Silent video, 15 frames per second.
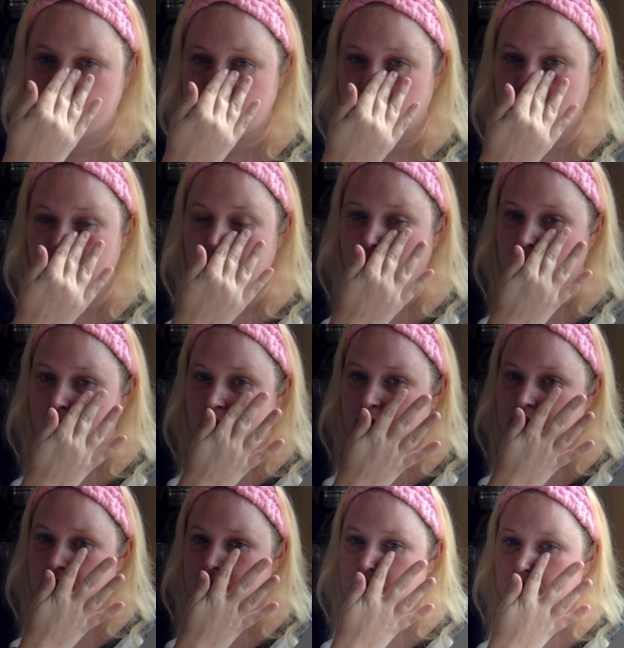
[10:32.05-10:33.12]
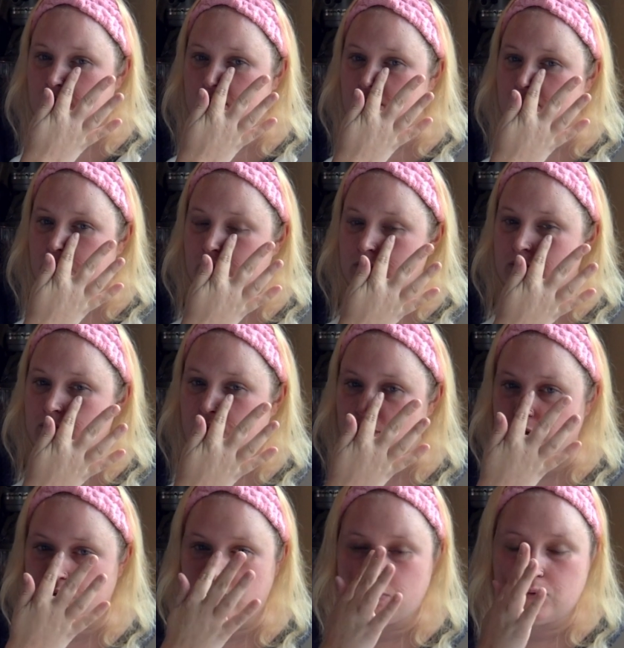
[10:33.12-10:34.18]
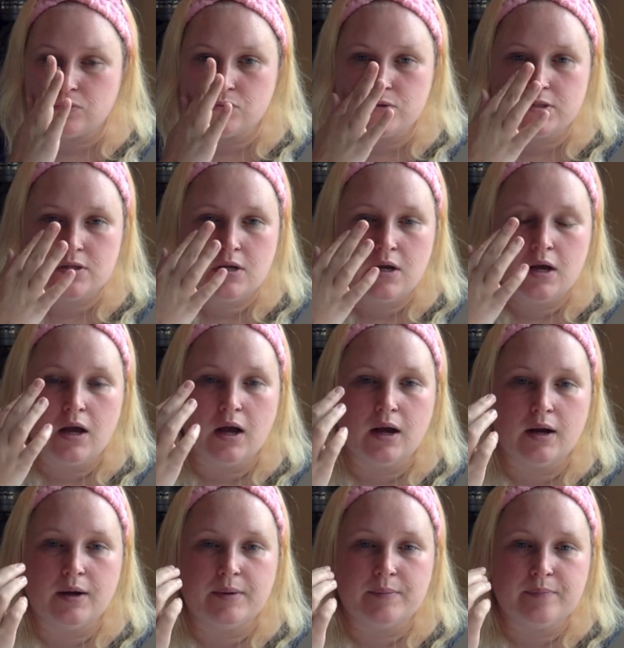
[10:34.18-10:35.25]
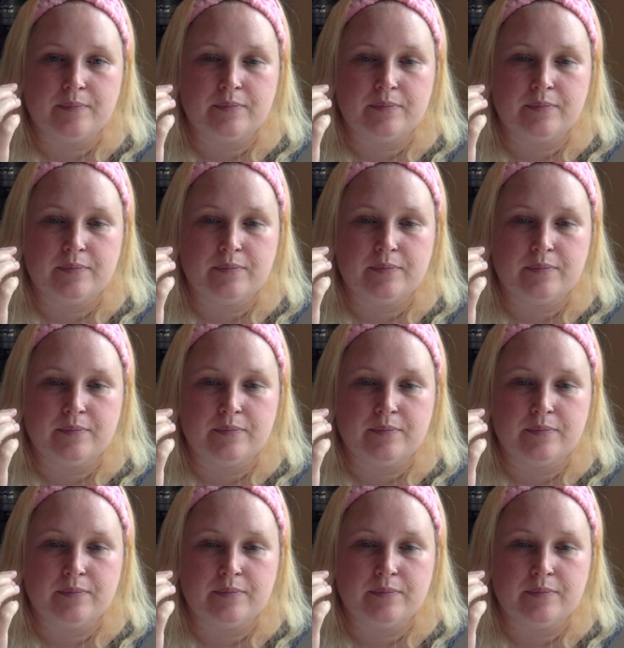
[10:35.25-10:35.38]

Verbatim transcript: Some people I like to uh, will do their nose, um,